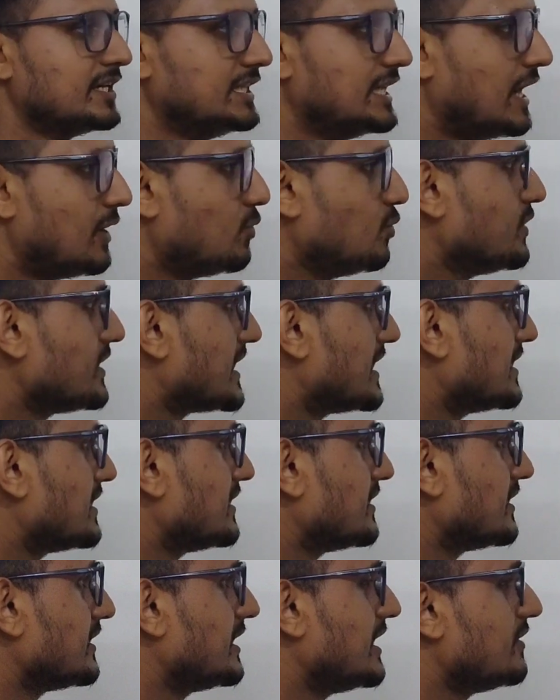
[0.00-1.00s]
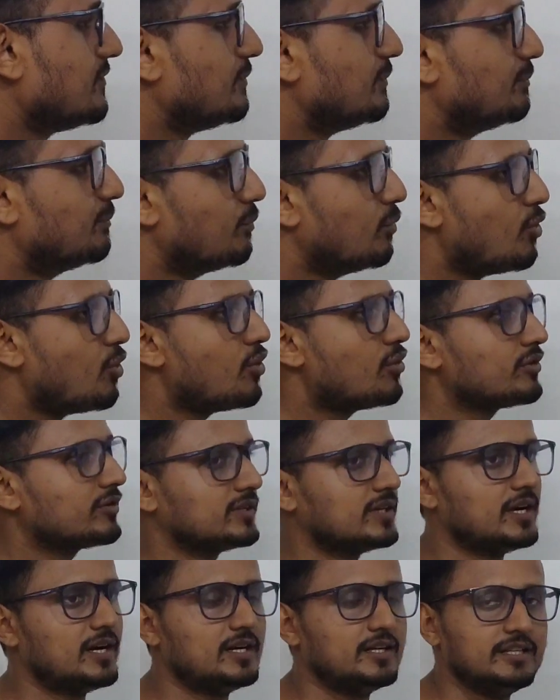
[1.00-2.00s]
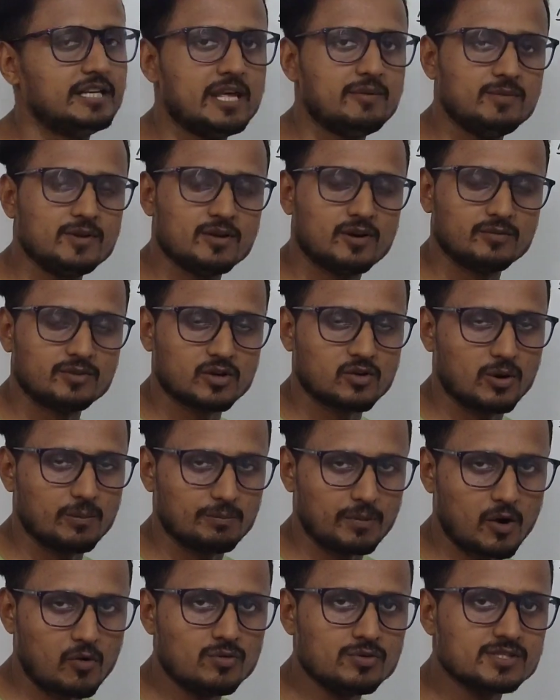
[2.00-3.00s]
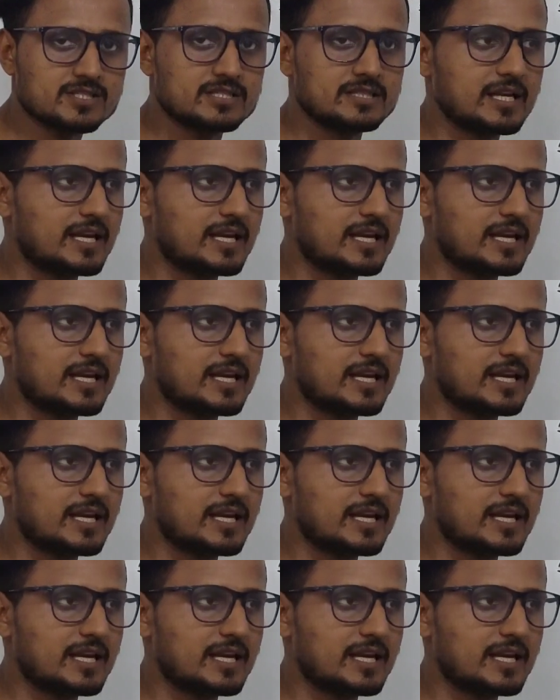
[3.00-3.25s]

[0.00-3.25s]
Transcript: Now we can give more naming of the compounds.